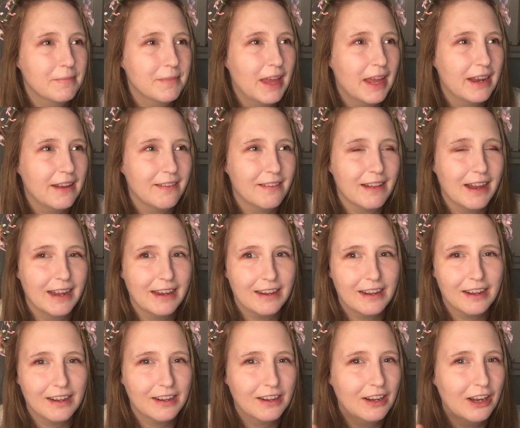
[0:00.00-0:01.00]
that it's
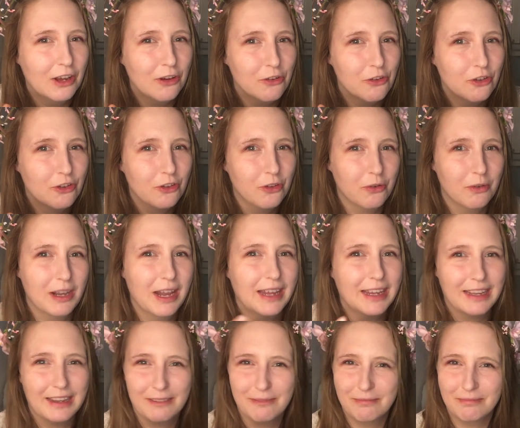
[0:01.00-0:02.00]
like close to
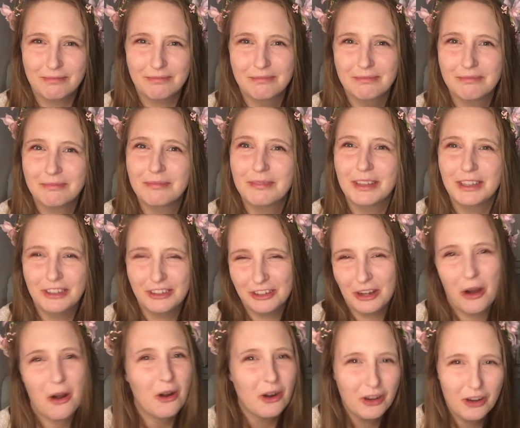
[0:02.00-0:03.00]
like
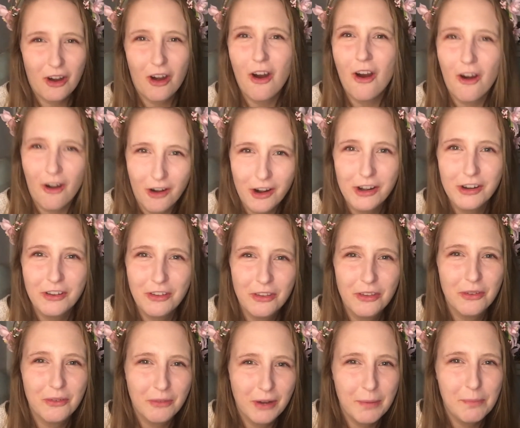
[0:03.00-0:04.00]
dark
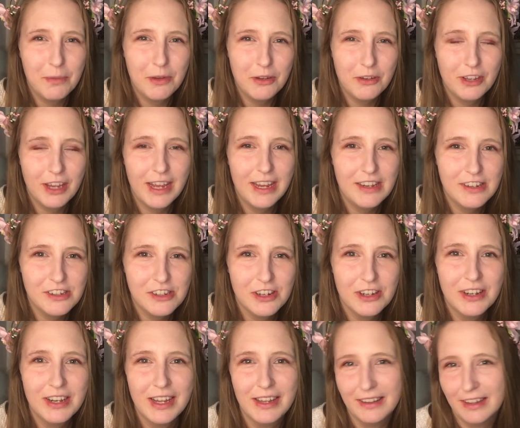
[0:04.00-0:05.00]
arts
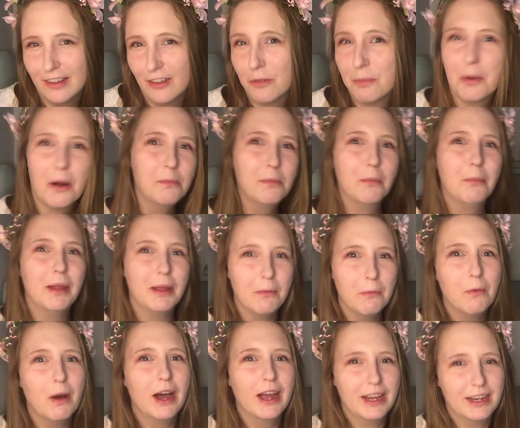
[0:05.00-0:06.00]
reputation, and that's probably
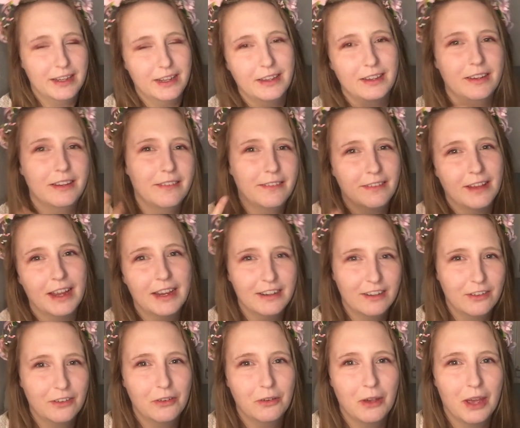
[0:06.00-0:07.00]
why they
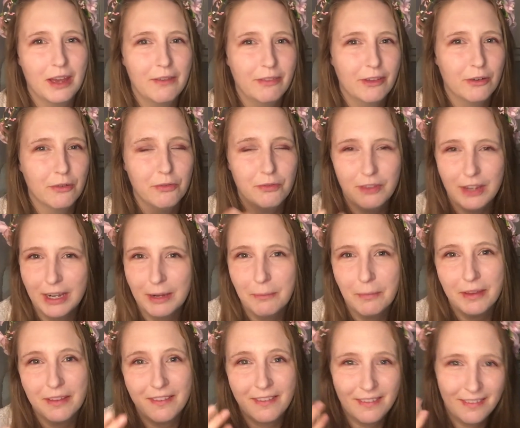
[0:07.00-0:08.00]
decided to have their
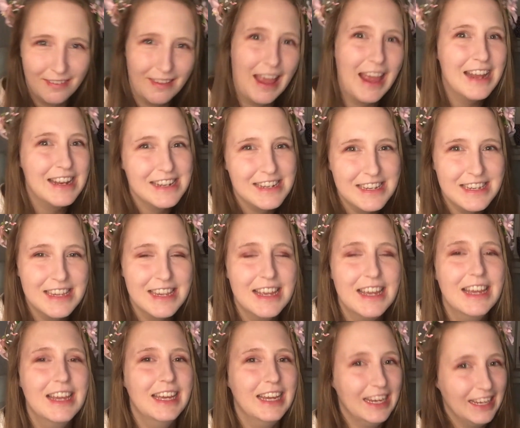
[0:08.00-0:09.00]
film set
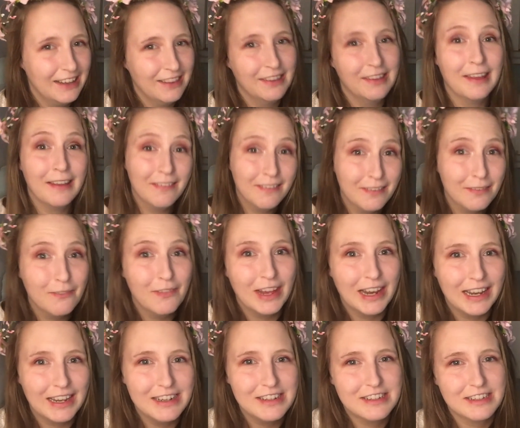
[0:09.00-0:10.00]
in this
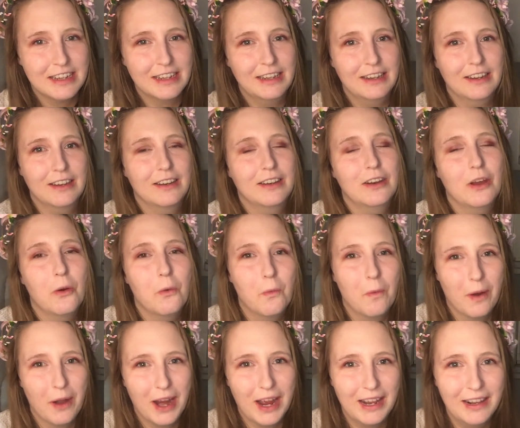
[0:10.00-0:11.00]
village and
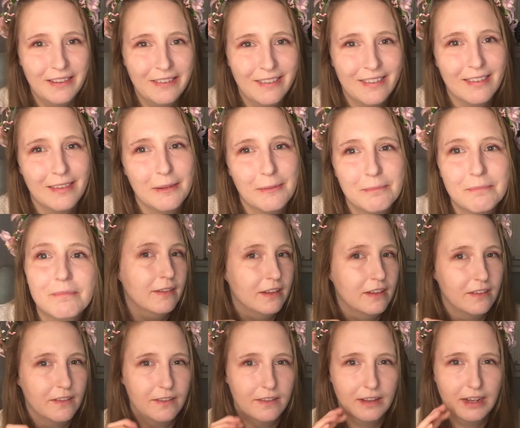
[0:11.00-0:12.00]
nowhere else.
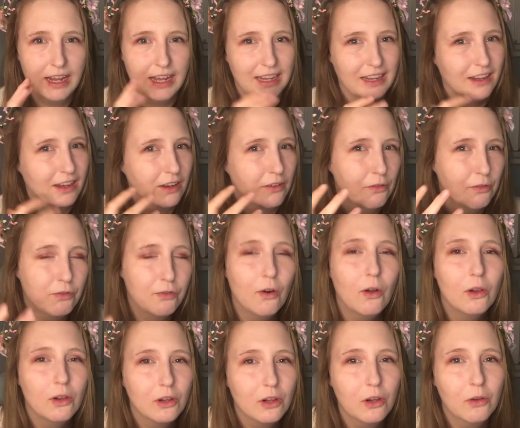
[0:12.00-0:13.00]
This like
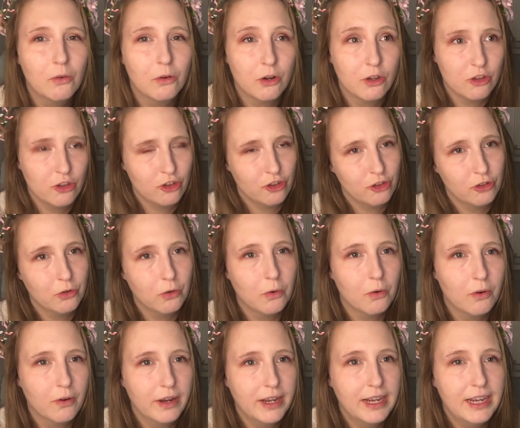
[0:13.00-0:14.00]
folklore
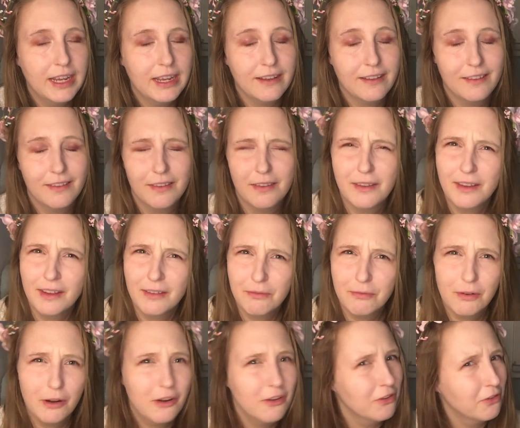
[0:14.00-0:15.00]
story, it's
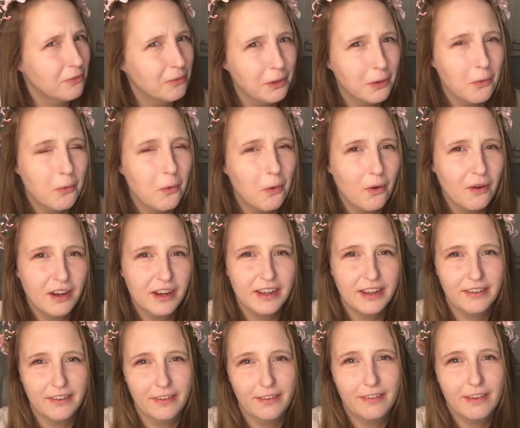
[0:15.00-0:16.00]
first recorded in
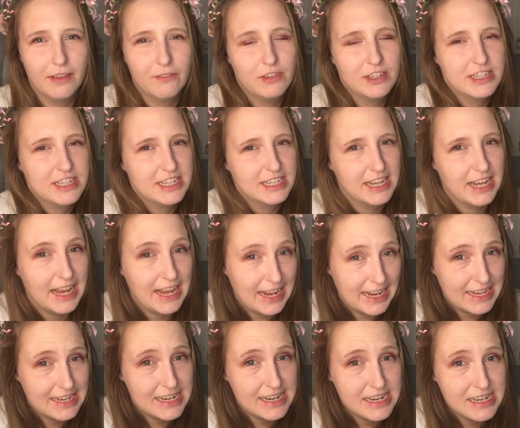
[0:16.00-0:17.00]
the
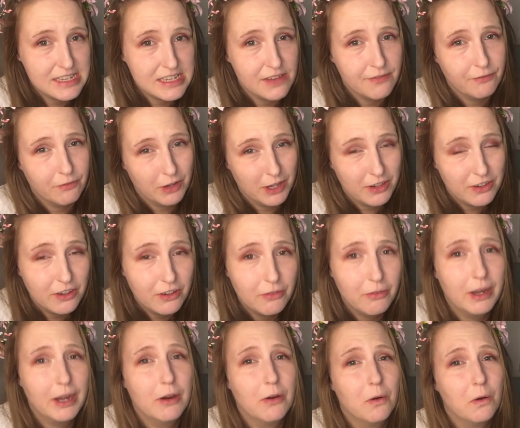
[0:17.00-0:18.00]
1780s in Britain
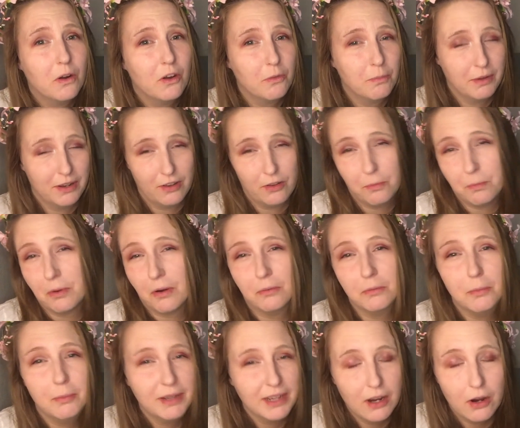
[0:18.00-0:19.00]
records, but it's
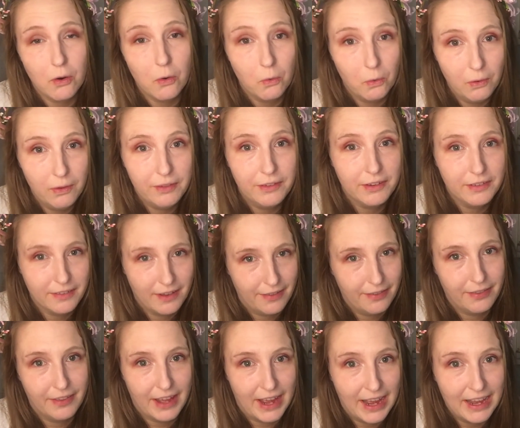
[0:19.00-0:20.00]
probably older than
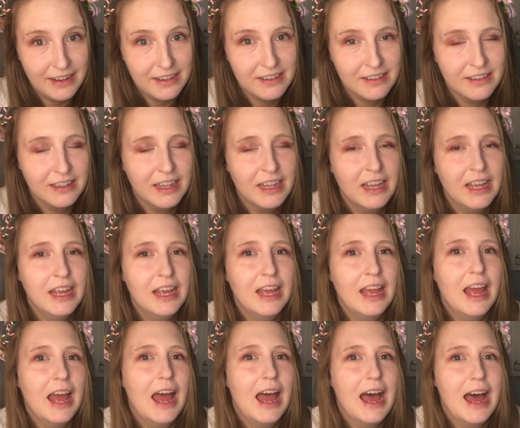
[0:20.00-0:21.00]
that.
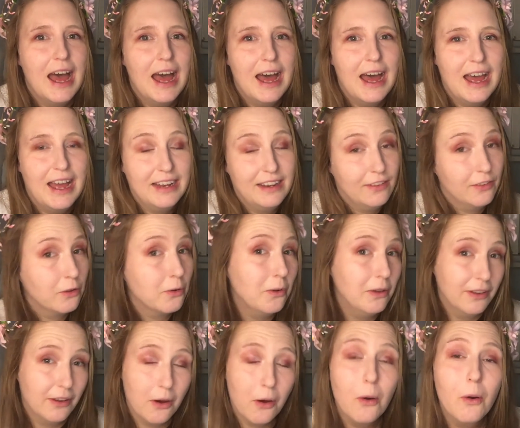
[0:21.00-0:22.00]
And it's called the
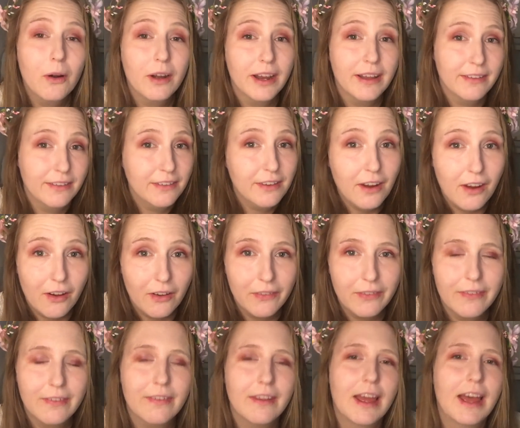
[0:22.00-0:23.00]
Jorge
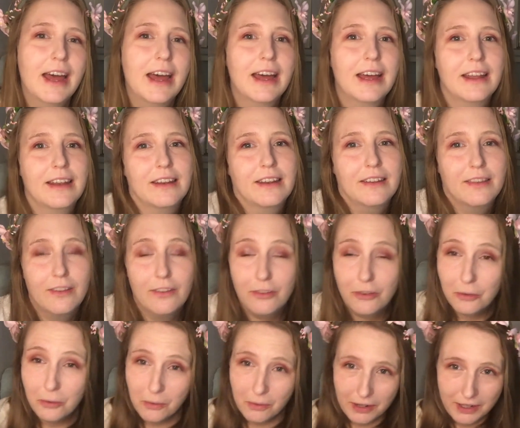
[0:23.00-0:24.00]
dance, and the
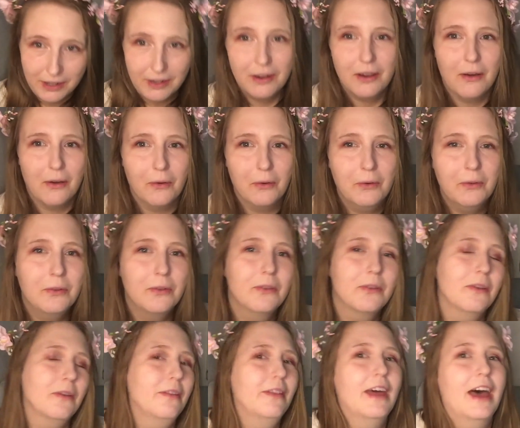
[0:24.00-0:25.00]
story goes
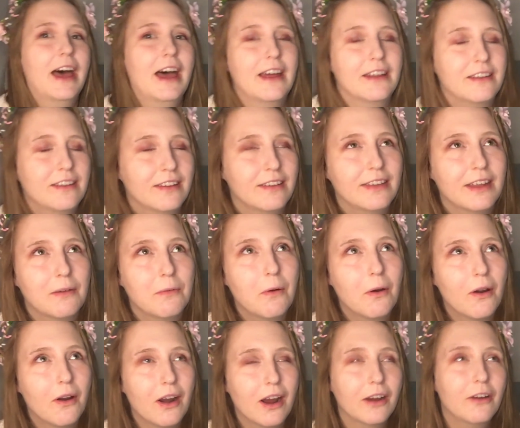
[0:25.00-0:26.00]
that there
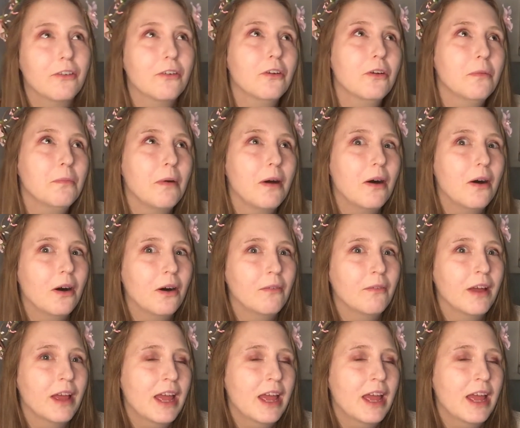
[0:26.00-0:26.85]
were a group of